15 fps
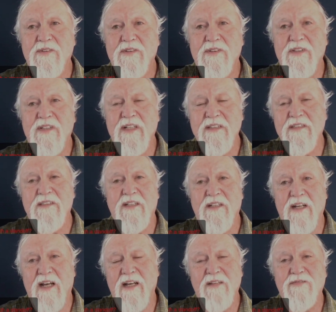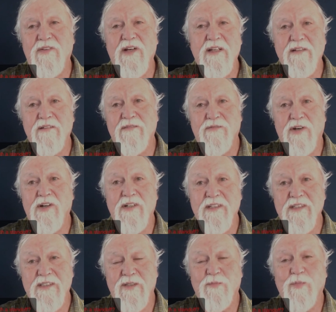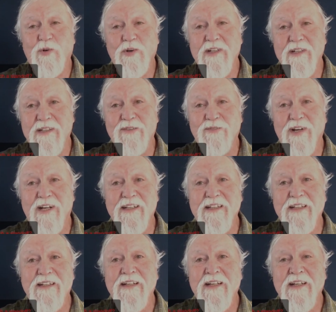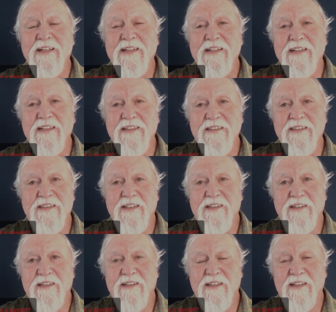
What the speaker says: things that I find very disappointing running is that